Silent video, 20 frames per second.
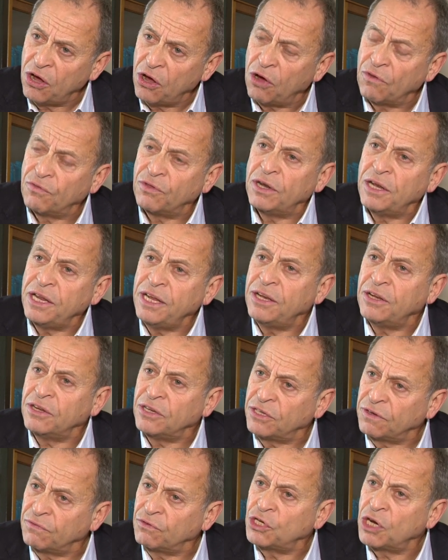of the
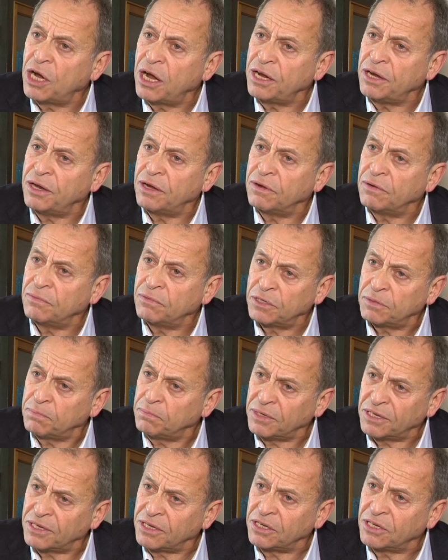leaders of China, of
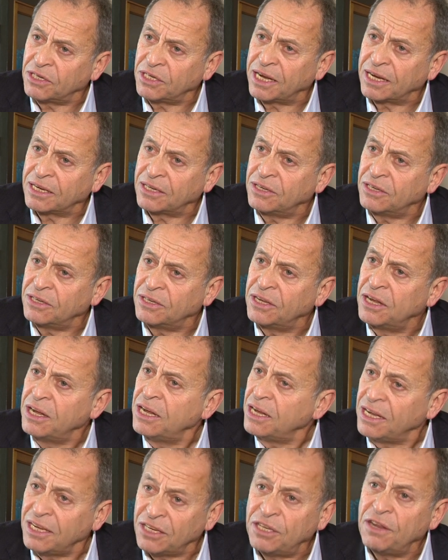business sectors,
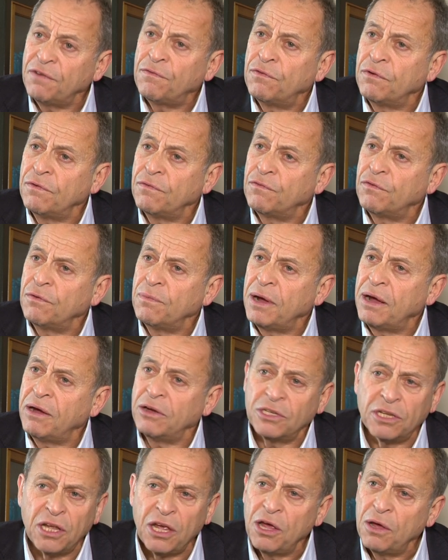is different from
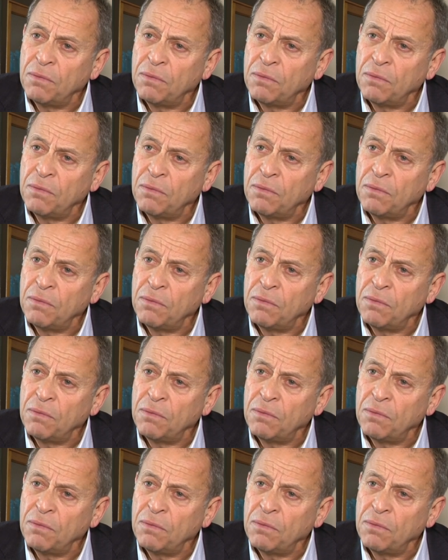ours.